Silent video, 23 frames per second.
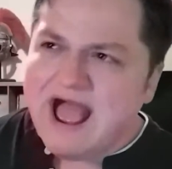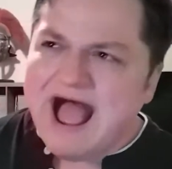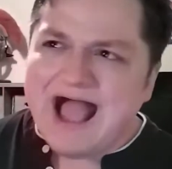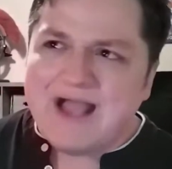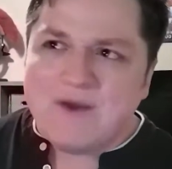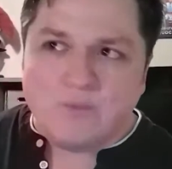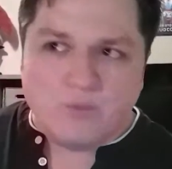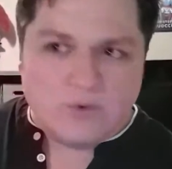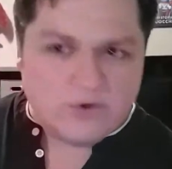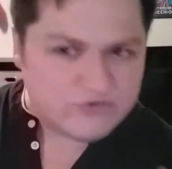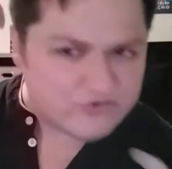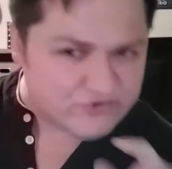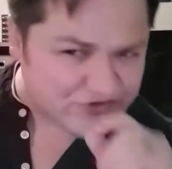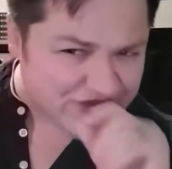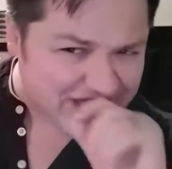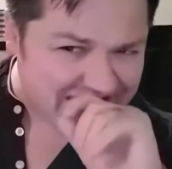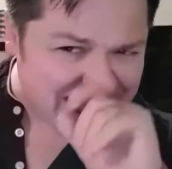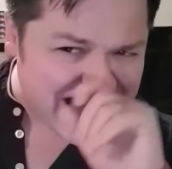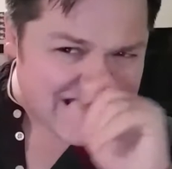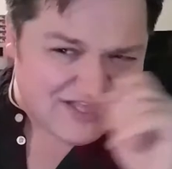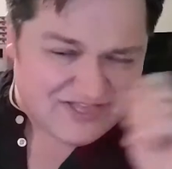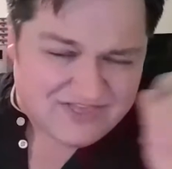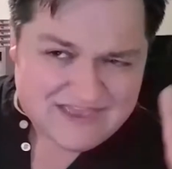I will
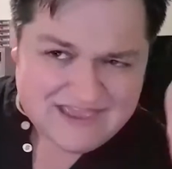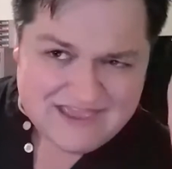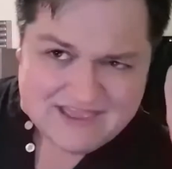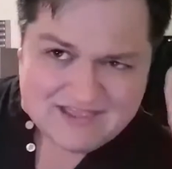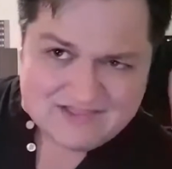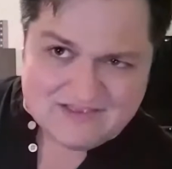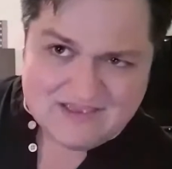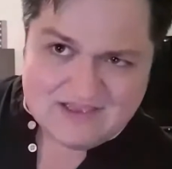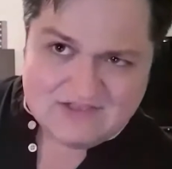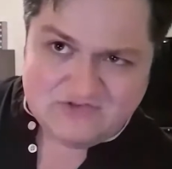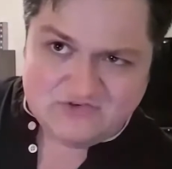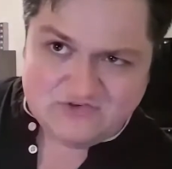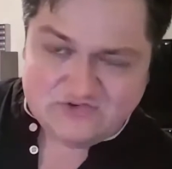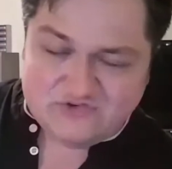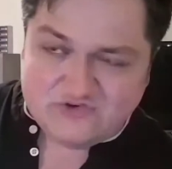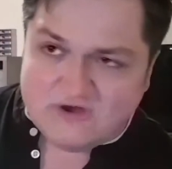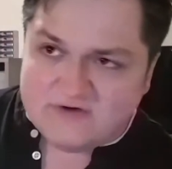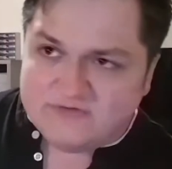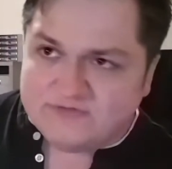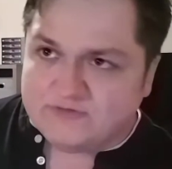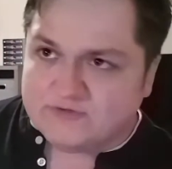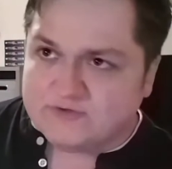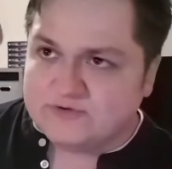say, I think it
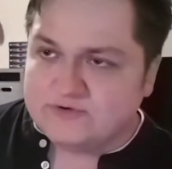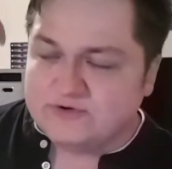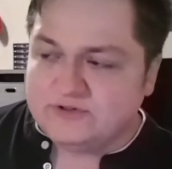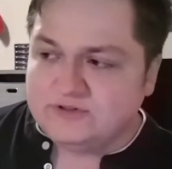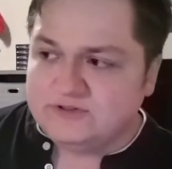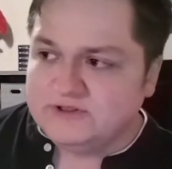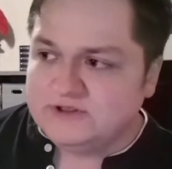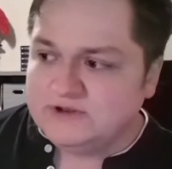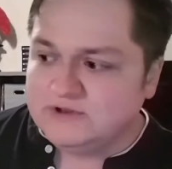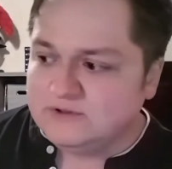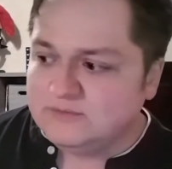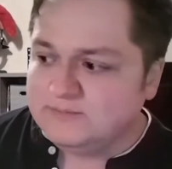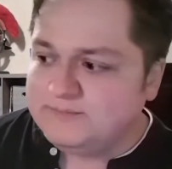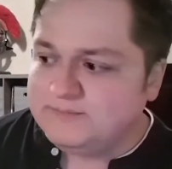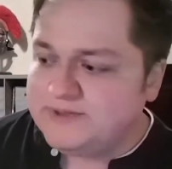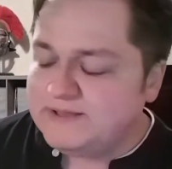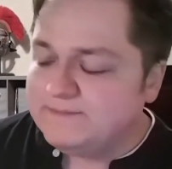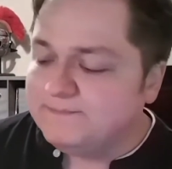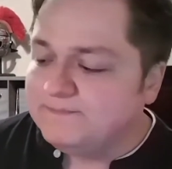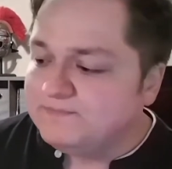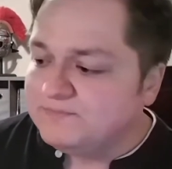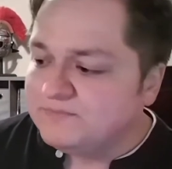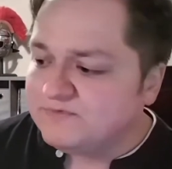suffered a little
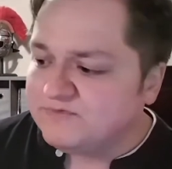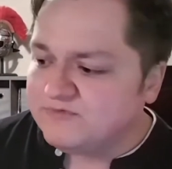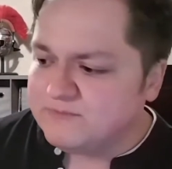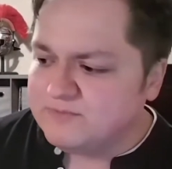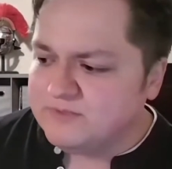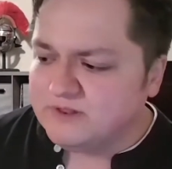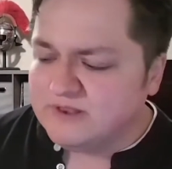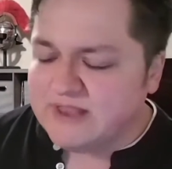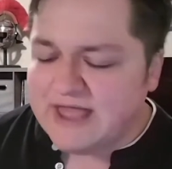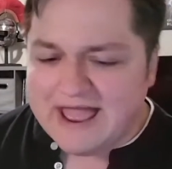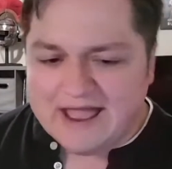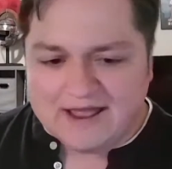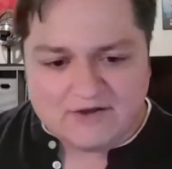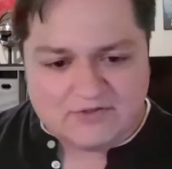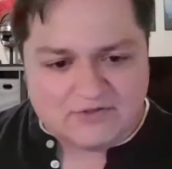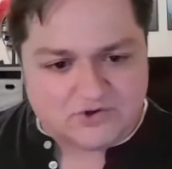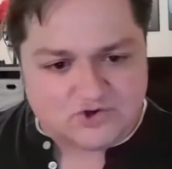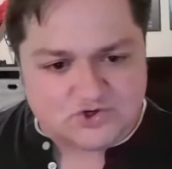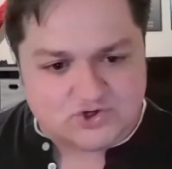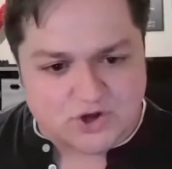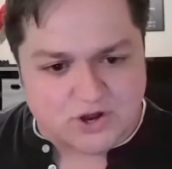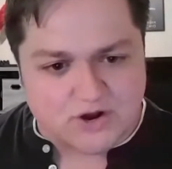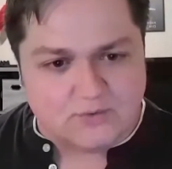bit from the lack of
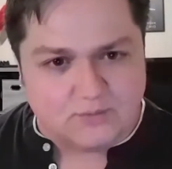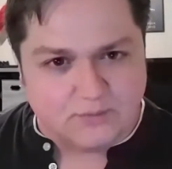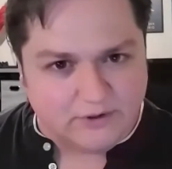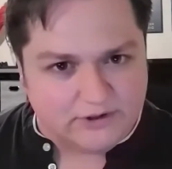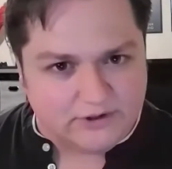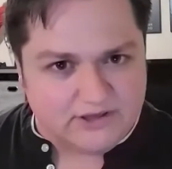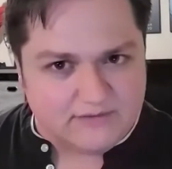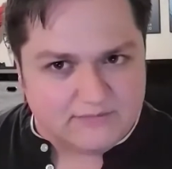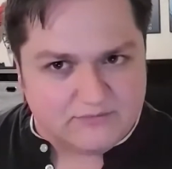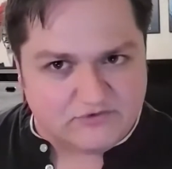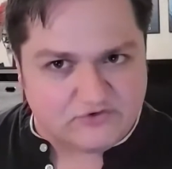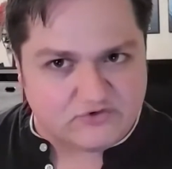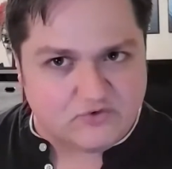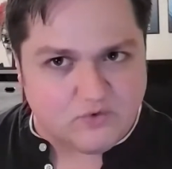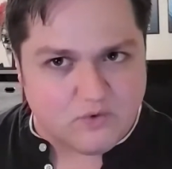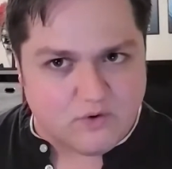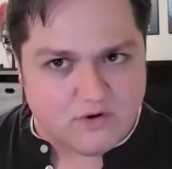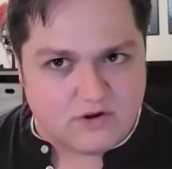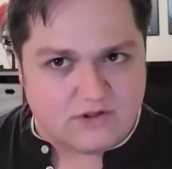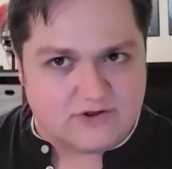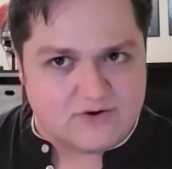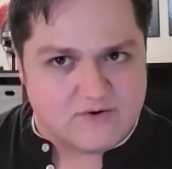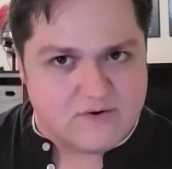the John Williams
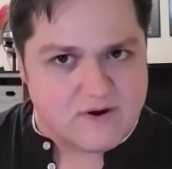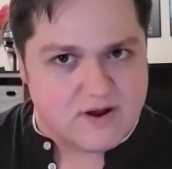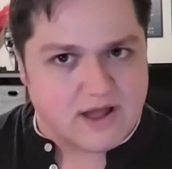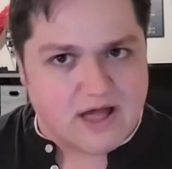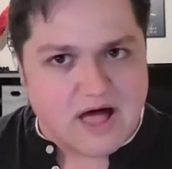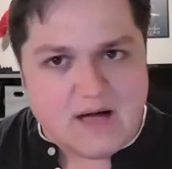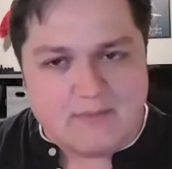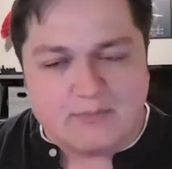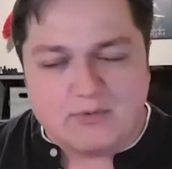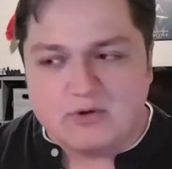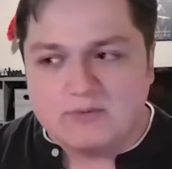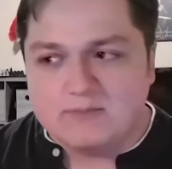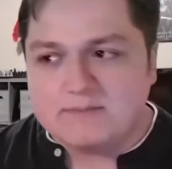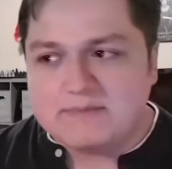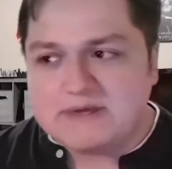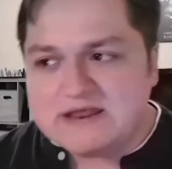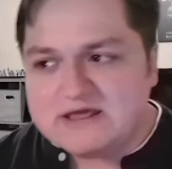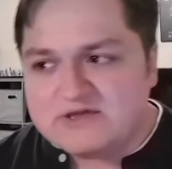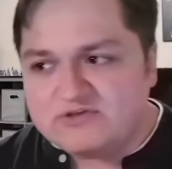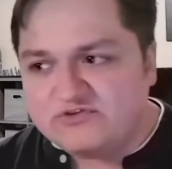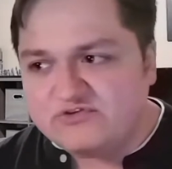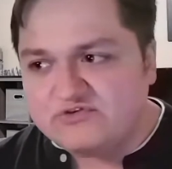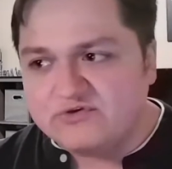score. There were a couple of
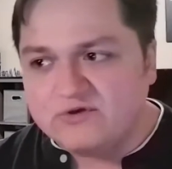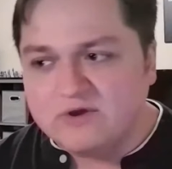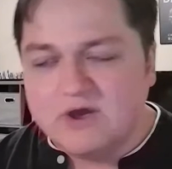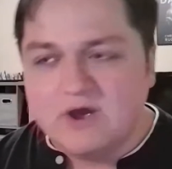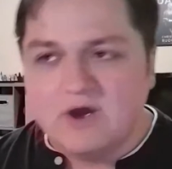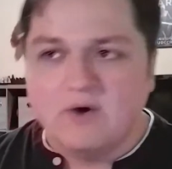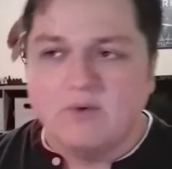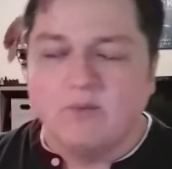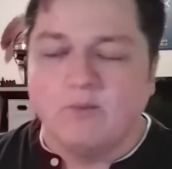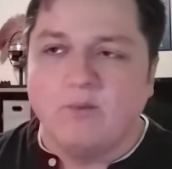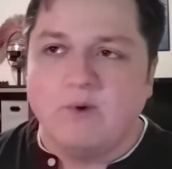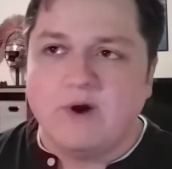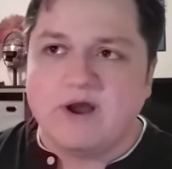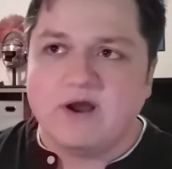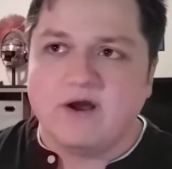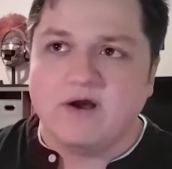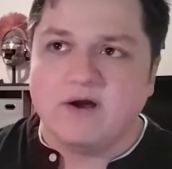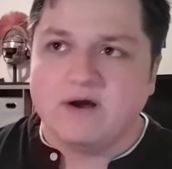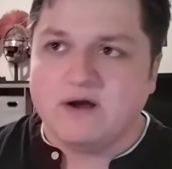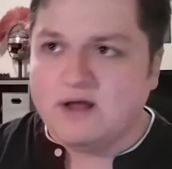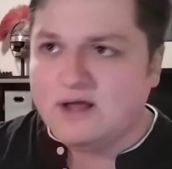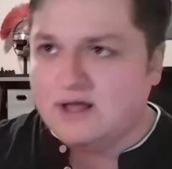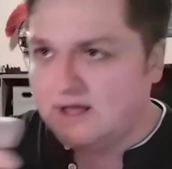minutes
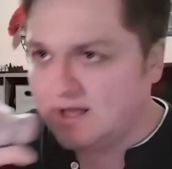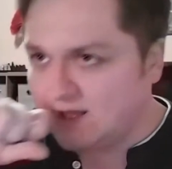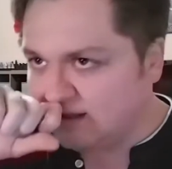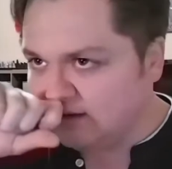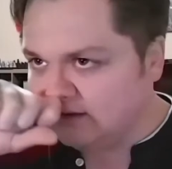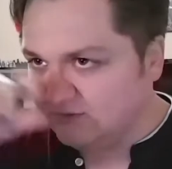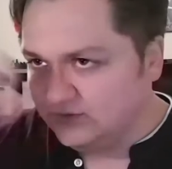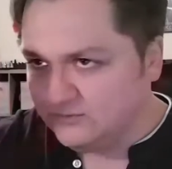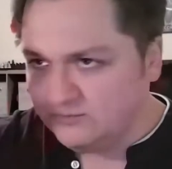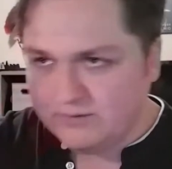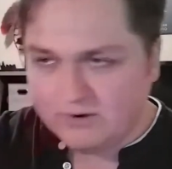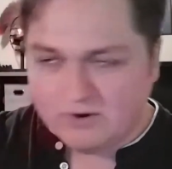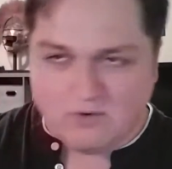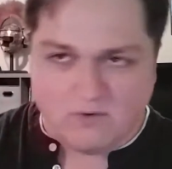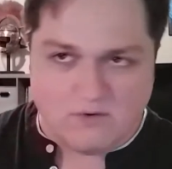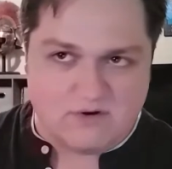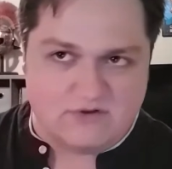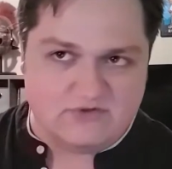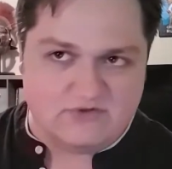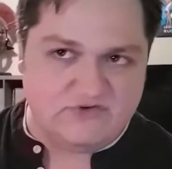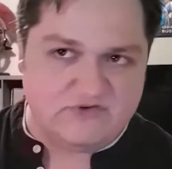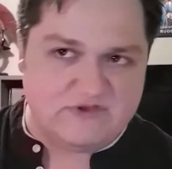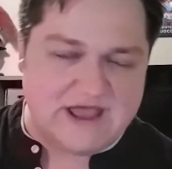where Ludwig
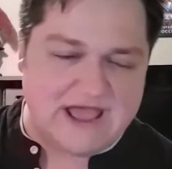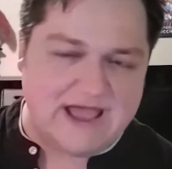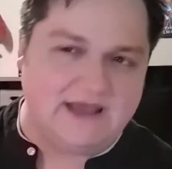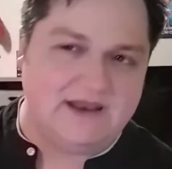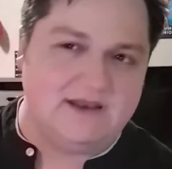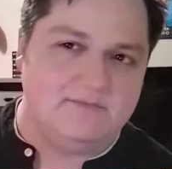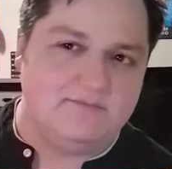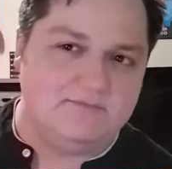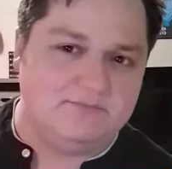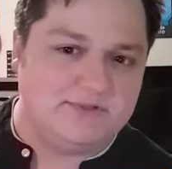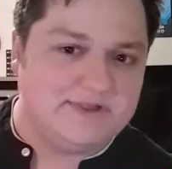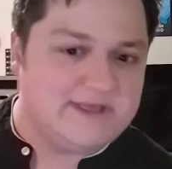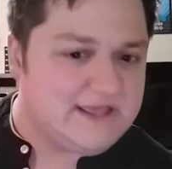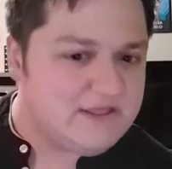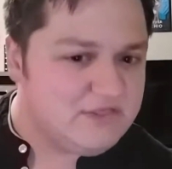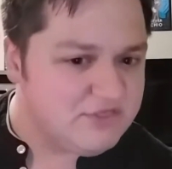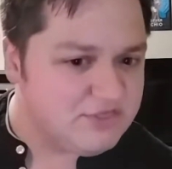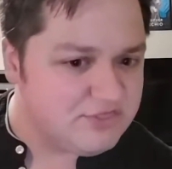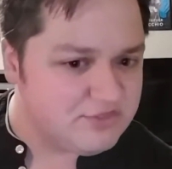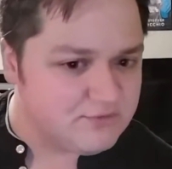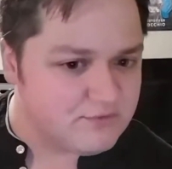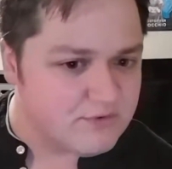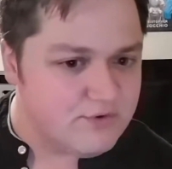Göransson had it
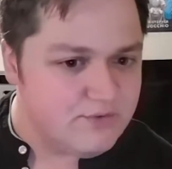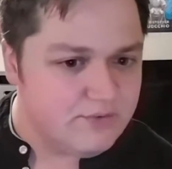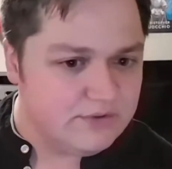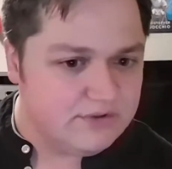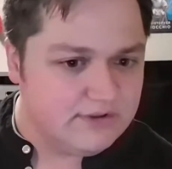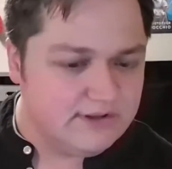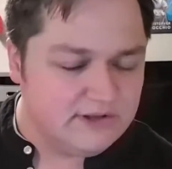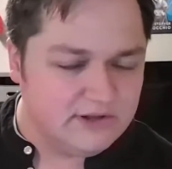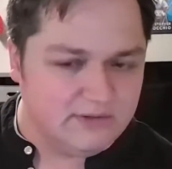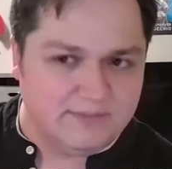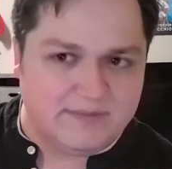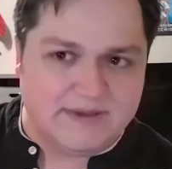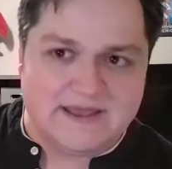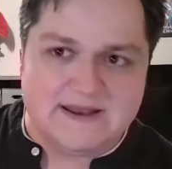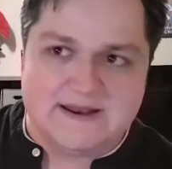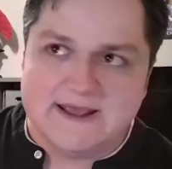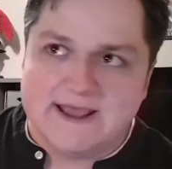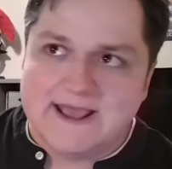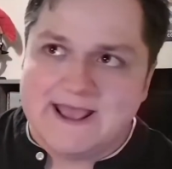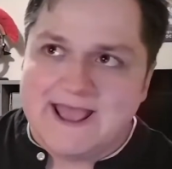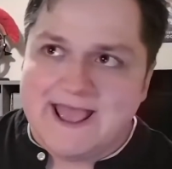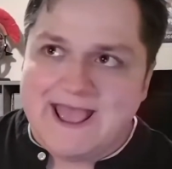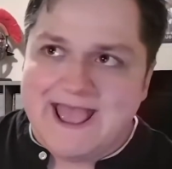bleed through a little
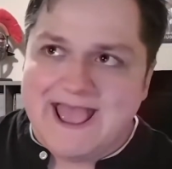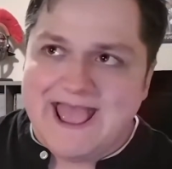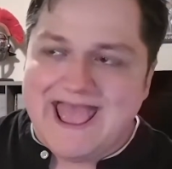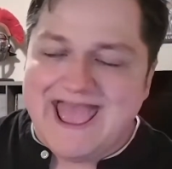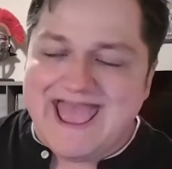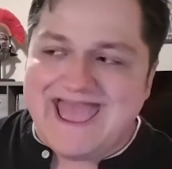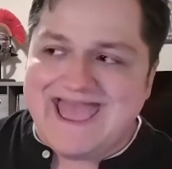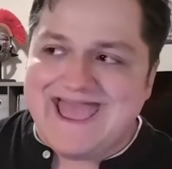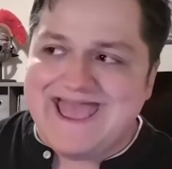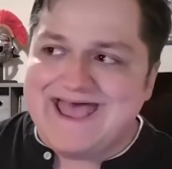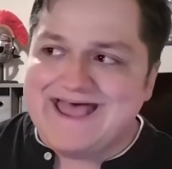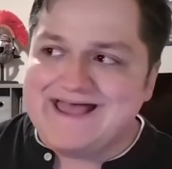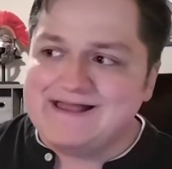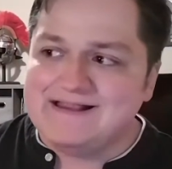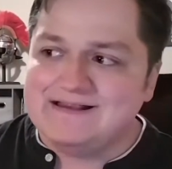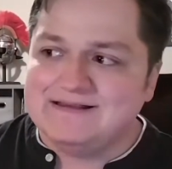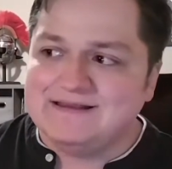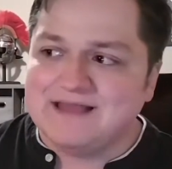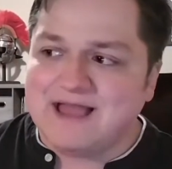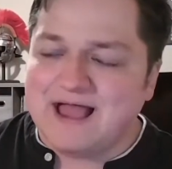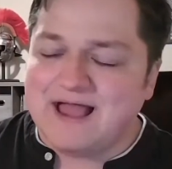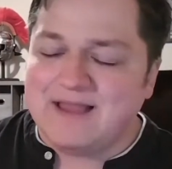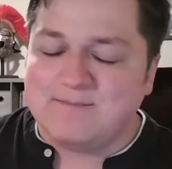bit,
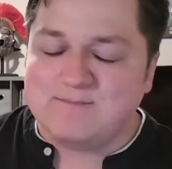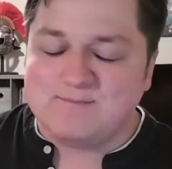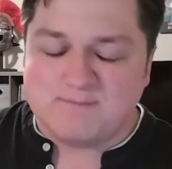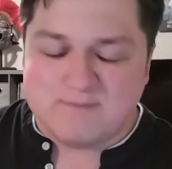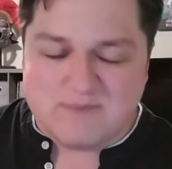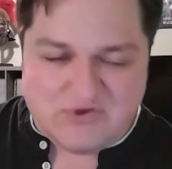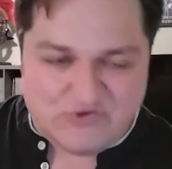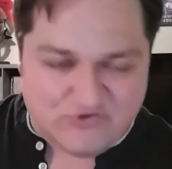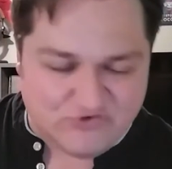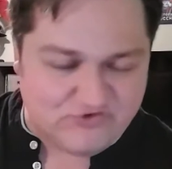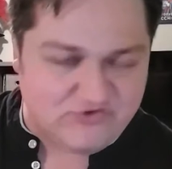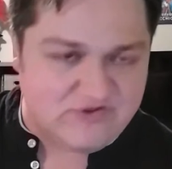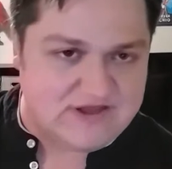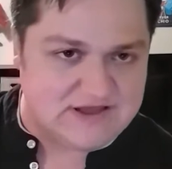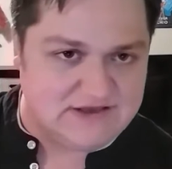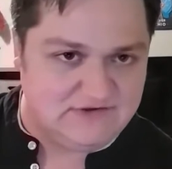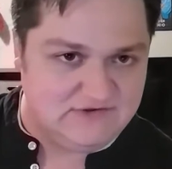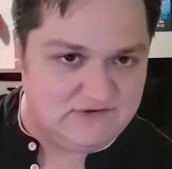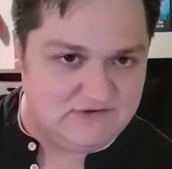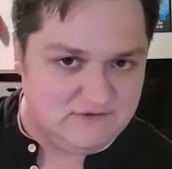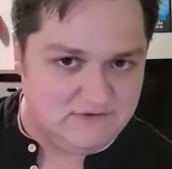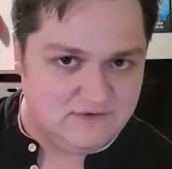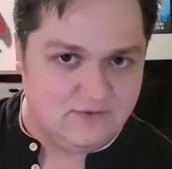and I missed
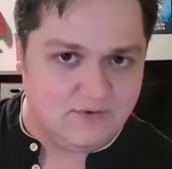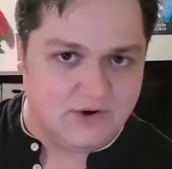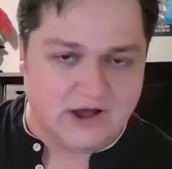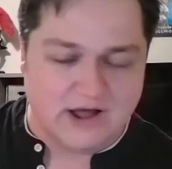it.